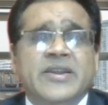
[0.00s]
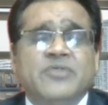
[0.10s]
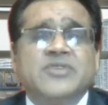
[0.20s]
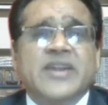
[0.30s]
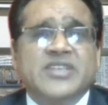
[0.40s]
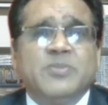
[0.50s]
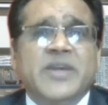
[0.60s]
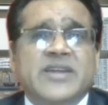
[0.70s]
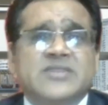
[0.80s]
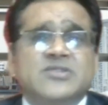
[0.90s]
end user
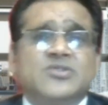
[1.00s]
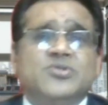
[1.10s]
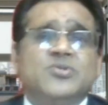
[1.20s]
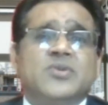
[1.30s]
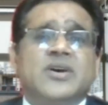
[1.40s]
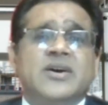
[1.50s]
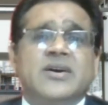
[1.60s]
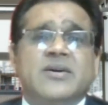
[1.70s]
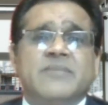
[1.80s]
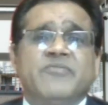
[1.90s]
experience to
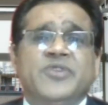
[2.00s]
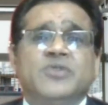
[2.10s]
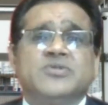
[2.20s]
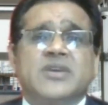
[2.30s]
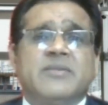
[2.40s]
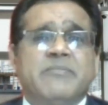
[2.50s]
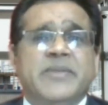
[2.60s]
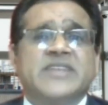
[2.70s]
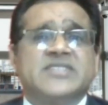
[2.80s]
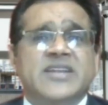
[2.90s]
a user
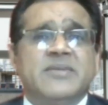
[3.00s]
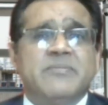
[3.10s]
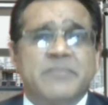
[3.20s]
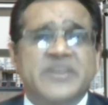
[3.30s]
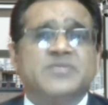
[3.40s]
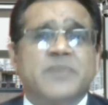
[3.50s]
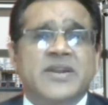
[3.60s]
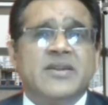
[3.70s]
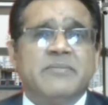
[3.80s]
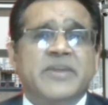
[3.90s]
based in
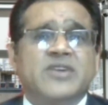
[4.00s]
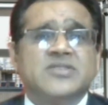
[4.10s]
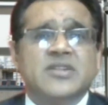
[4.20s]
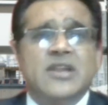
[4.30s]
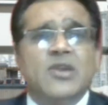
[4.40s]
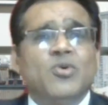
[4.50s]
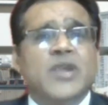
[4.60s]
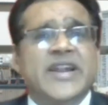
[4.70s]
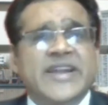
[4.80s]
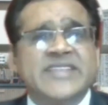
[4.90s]
Brisbane because of the low
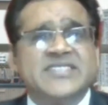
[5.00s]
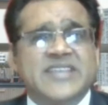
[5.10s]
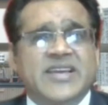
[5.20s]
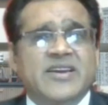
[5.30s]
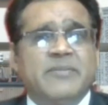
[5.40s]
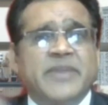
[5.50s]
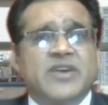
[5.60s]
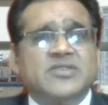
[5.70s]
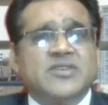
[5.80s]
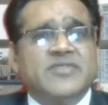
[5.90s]
latency,
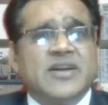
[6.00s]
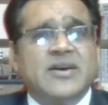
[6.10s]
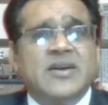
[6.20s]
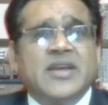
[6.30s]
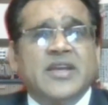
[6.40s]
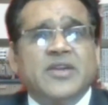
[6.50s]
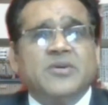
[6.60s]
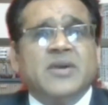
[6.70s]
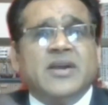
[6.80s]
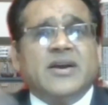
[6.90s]
because of the
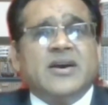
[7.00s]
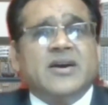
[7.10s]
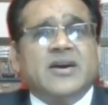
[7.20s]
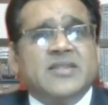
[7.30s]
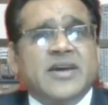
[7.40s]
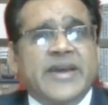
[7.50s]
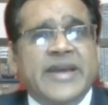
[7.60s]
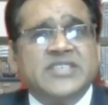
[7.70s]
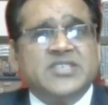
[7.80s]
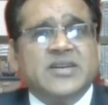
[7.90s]
the
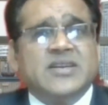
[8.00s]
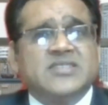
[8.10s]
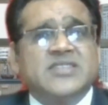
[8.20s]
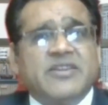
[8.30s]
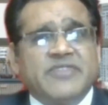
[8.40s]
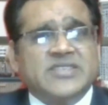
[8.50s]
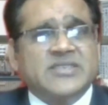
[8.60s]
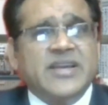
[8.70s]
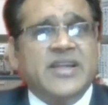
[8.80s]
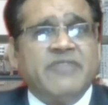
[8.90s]
edge
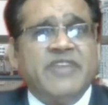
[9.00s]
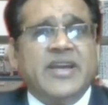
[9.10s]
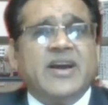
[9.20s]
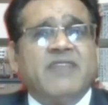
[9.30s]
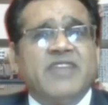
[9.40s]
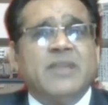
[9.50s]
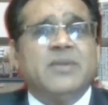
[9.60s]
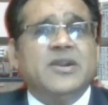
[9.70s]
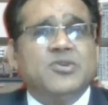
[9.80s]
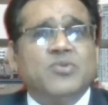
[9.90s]
service in a way
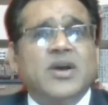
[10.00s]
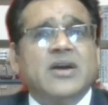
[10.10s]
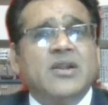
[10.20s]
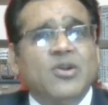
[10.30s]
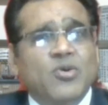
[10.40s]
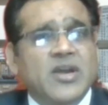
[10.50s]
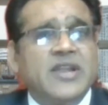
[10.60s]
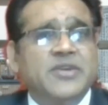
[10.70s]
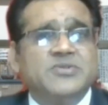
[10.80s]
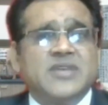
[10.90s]
available to a
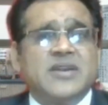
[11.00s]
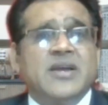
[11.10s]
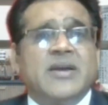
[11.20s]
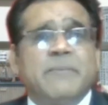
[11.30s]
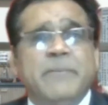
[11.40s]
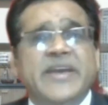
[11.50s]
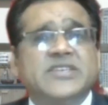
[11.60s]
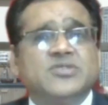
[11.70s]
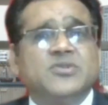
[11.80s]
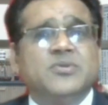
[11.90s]
local user,
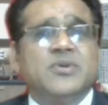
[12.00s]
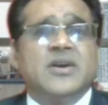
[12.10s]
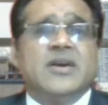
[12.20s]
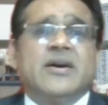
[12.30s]
based to